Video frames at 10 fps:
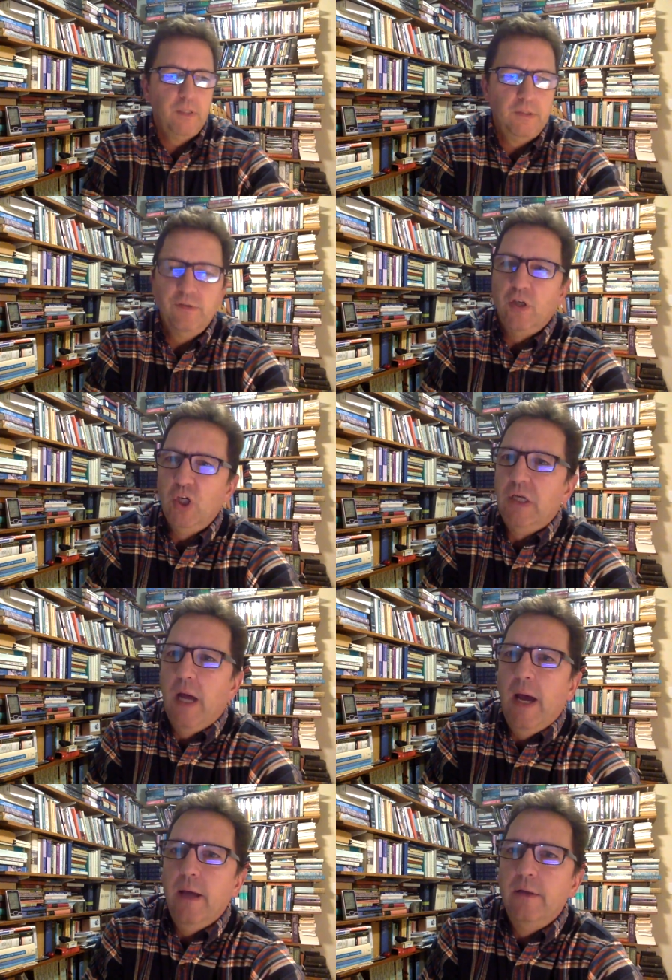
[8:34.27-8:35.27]
just a good
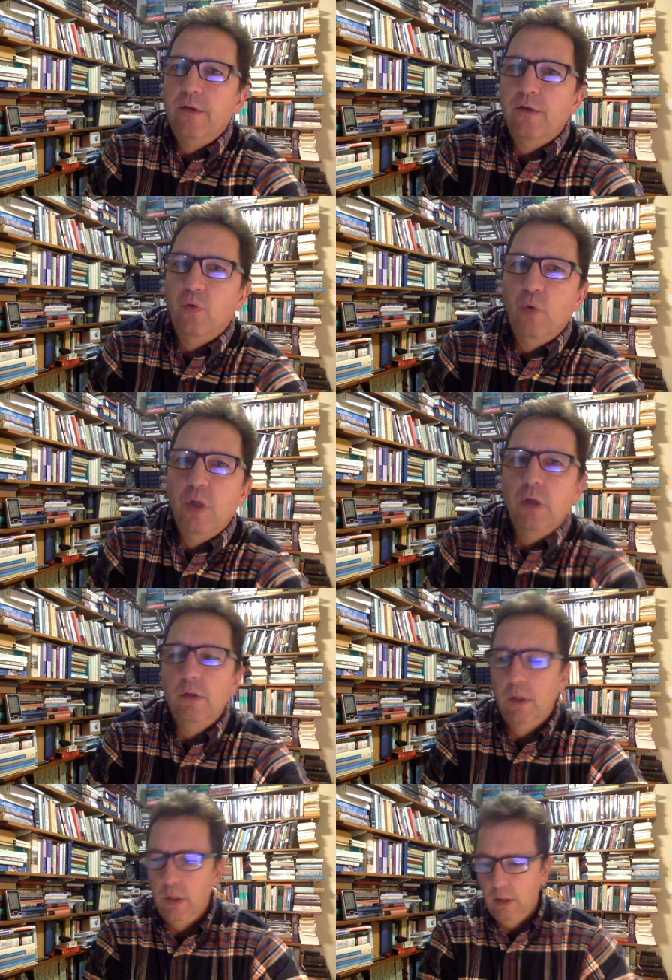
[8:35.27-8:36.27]
guy, just a real
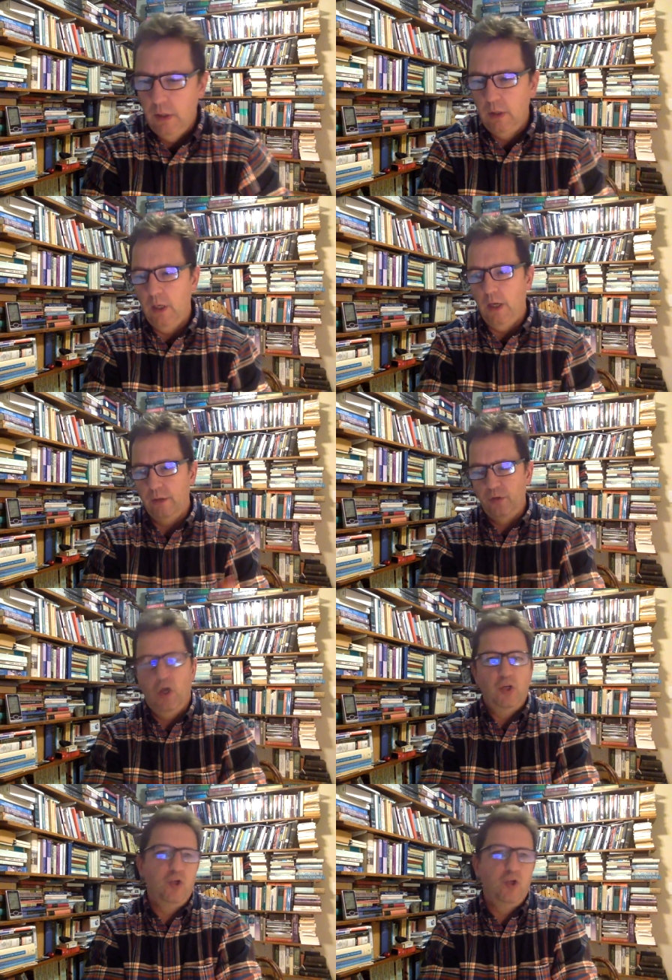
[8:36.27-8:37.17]
a